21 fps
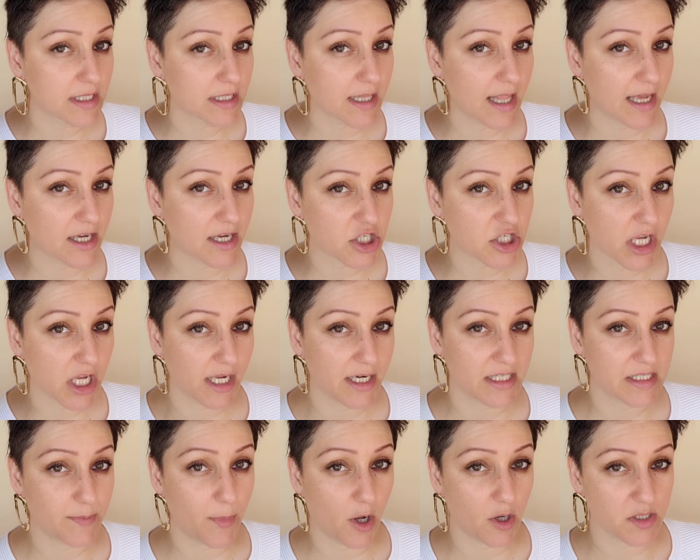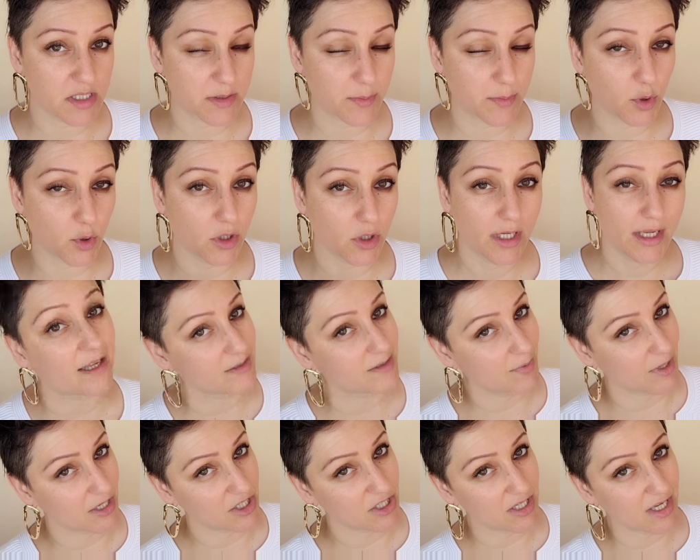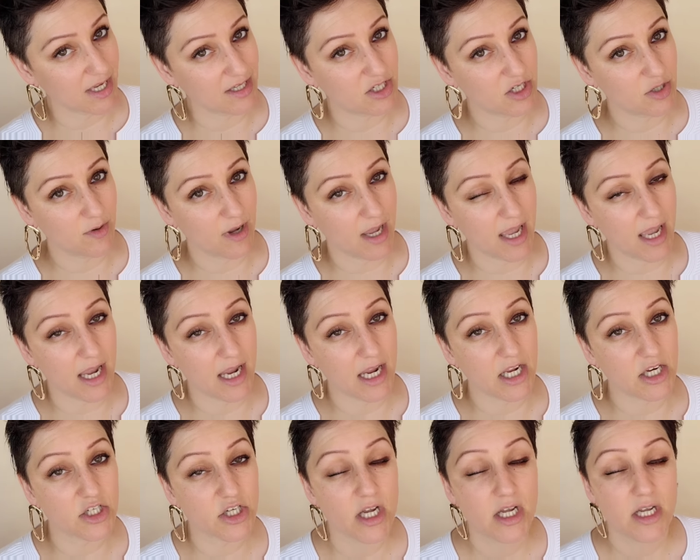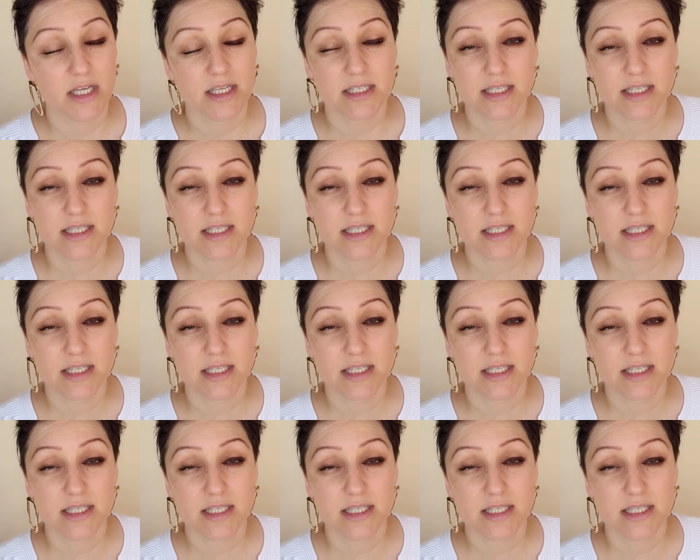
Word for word: to the lash line as possible, especially as you age.